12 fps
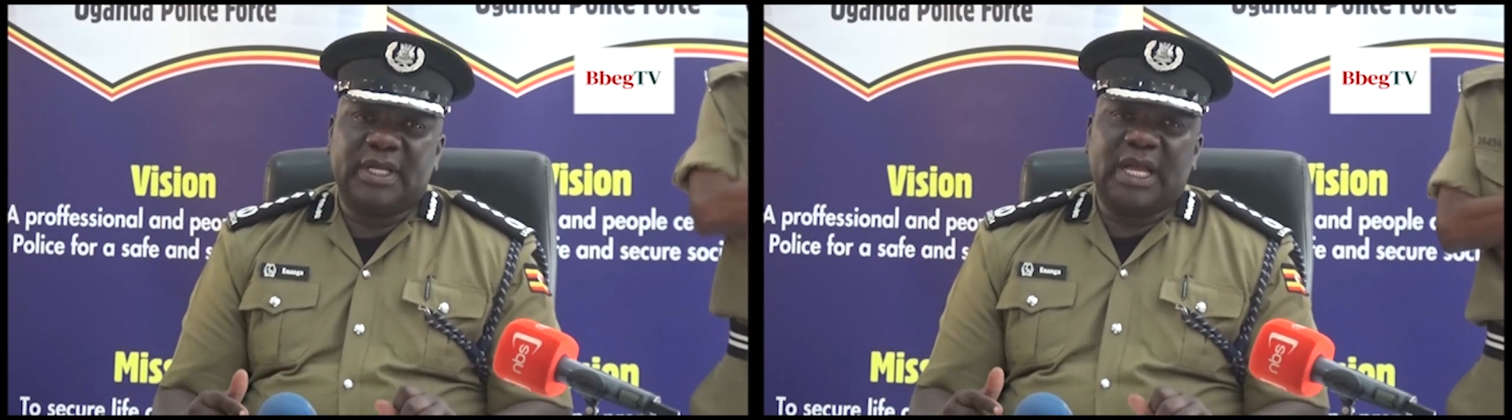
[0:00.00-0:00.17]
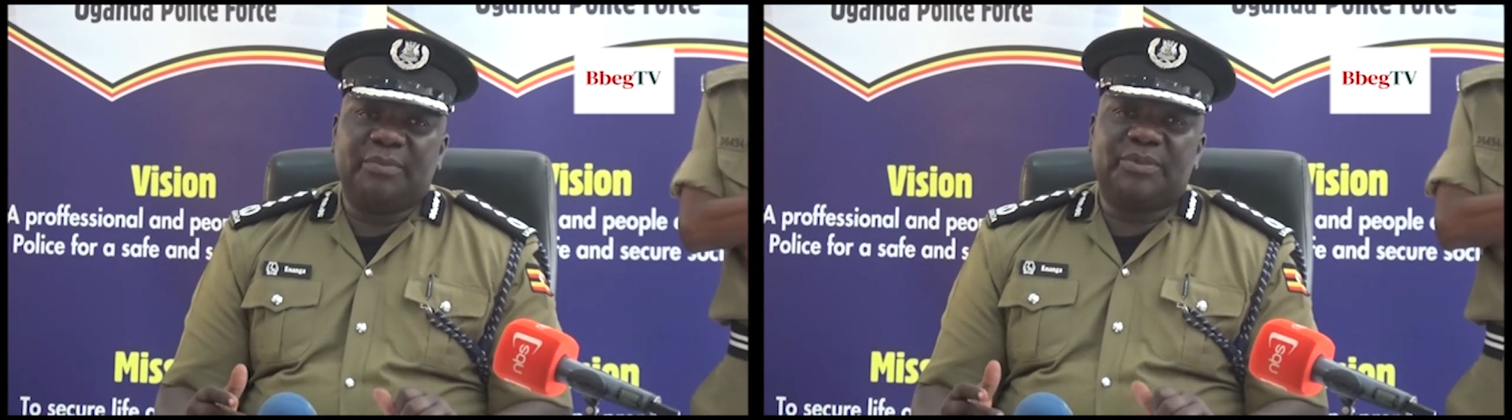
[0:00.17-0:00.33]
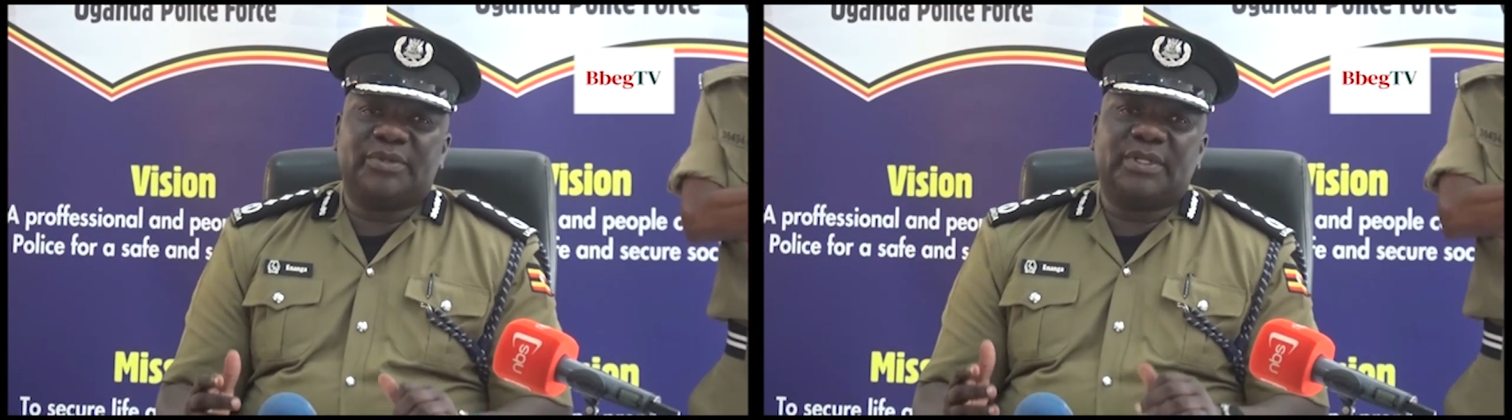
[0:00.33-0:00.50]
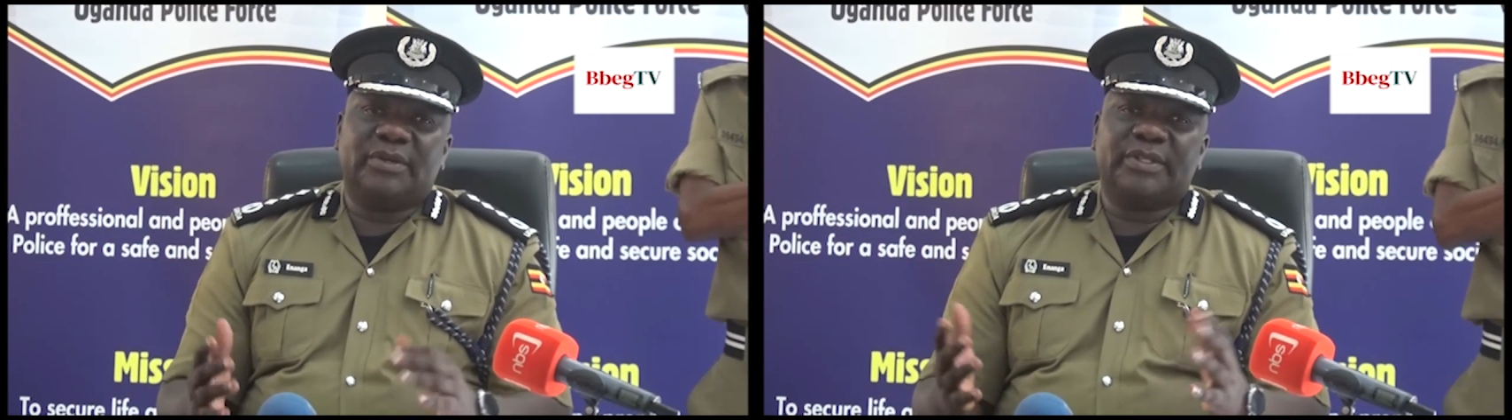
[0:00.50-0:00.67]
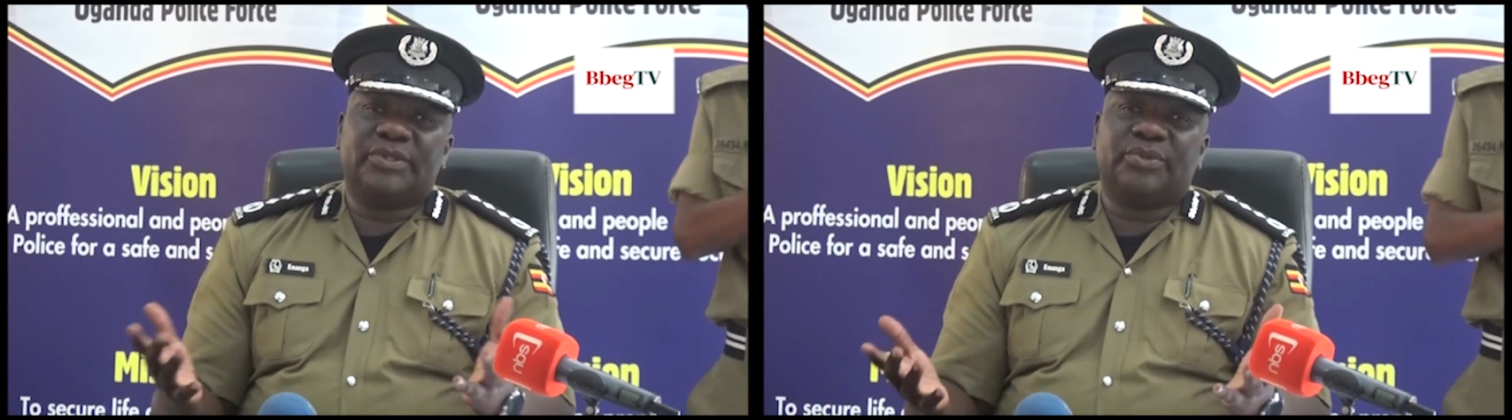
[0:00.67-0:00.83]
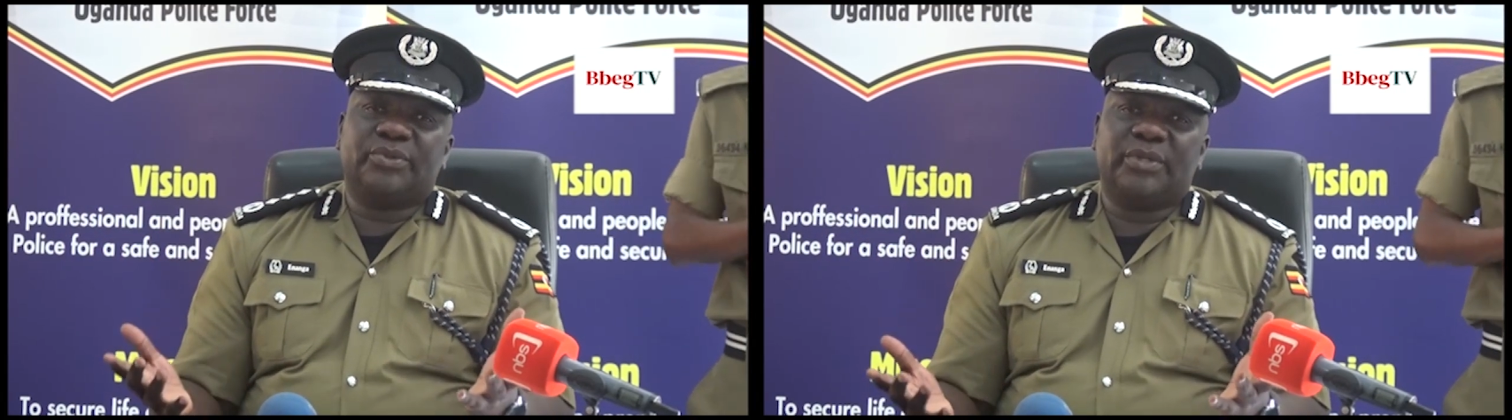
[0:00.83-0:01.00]
Up to now, the
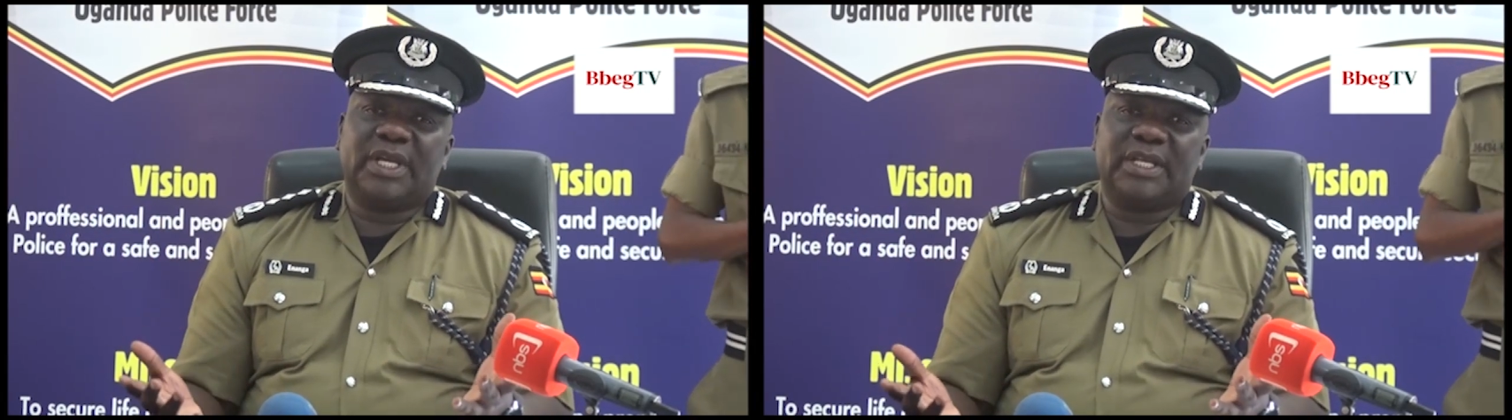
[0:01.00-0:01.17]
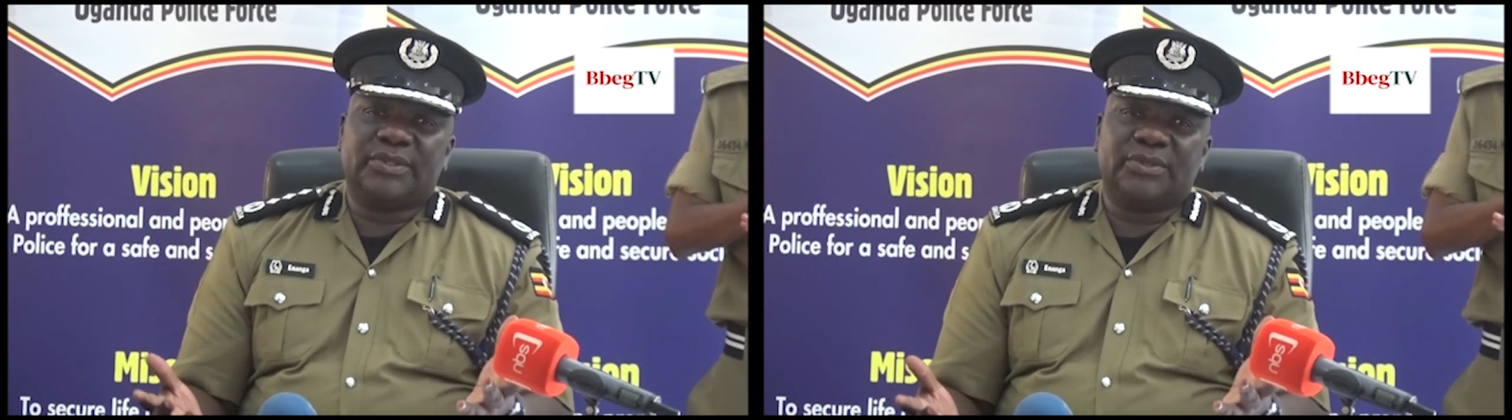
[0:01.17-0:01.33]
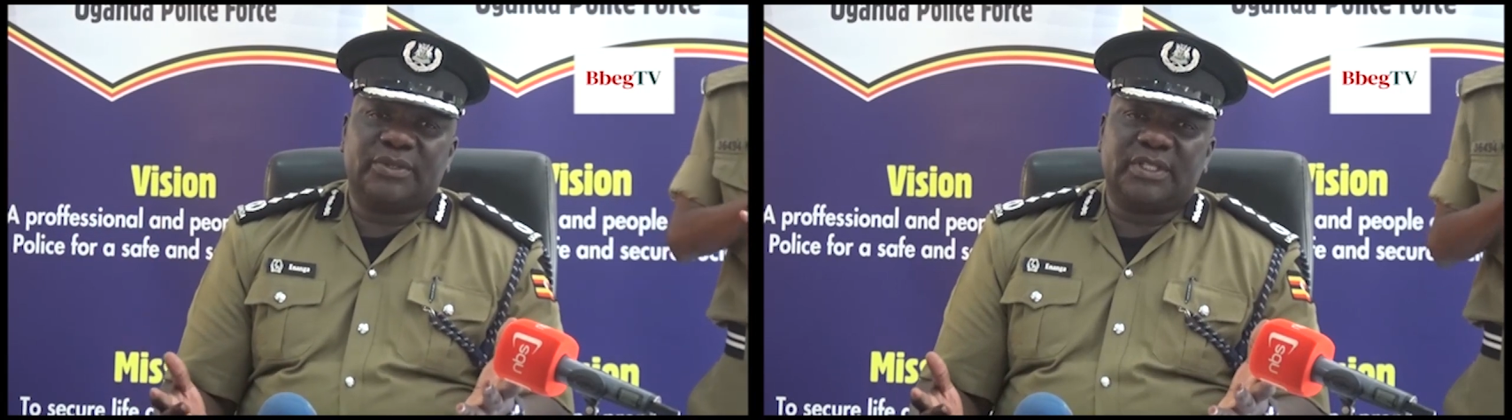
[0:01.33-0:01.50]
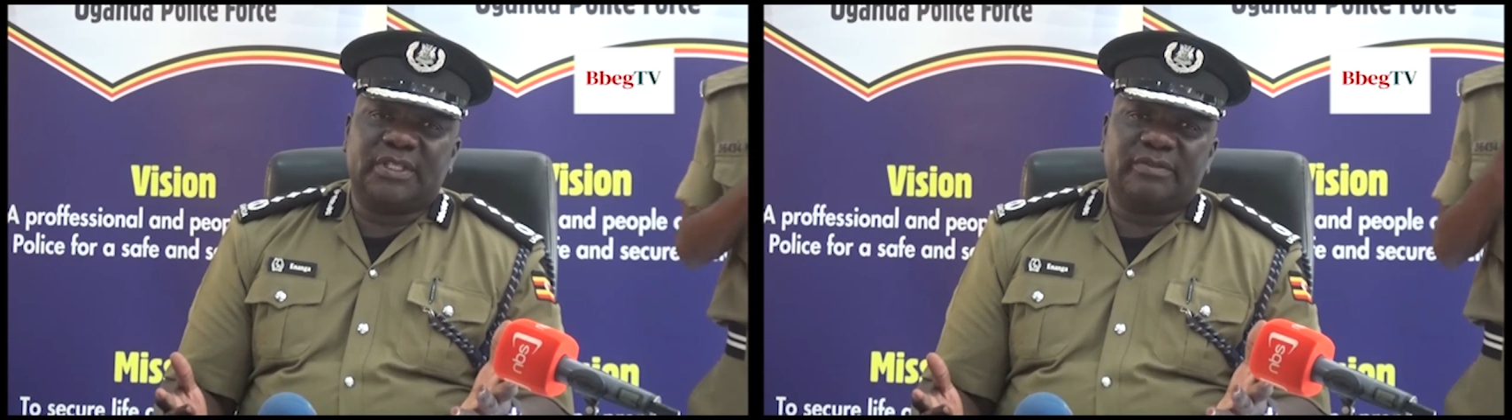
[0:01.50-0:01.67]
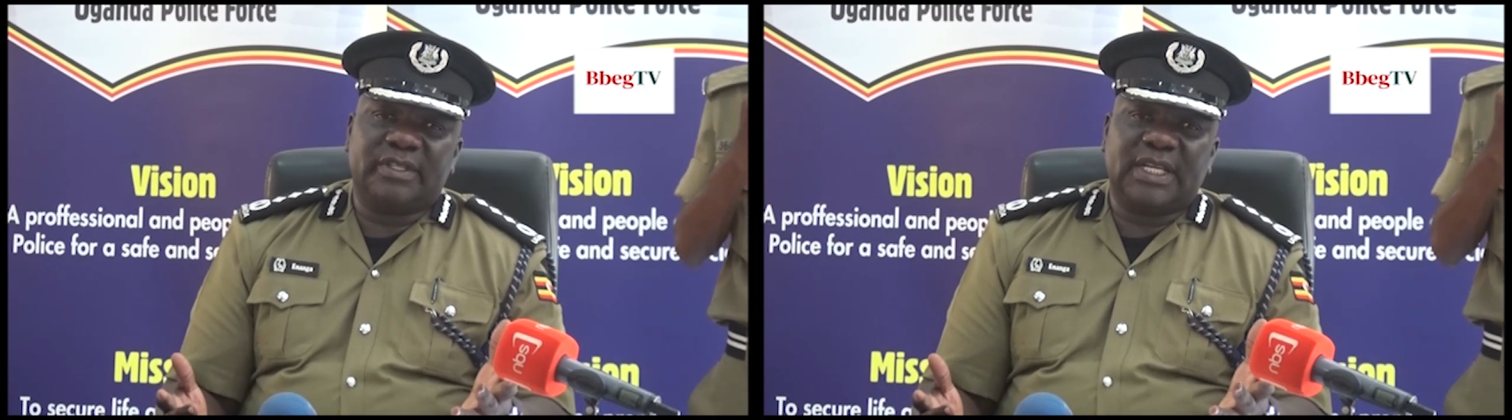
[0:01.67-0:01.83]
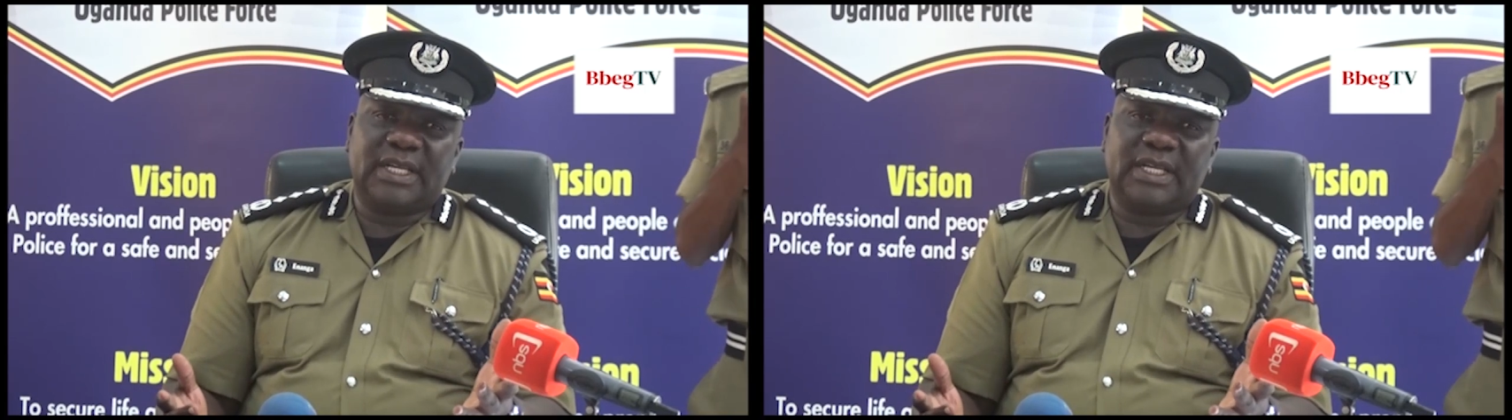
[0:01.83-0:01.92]
school has not given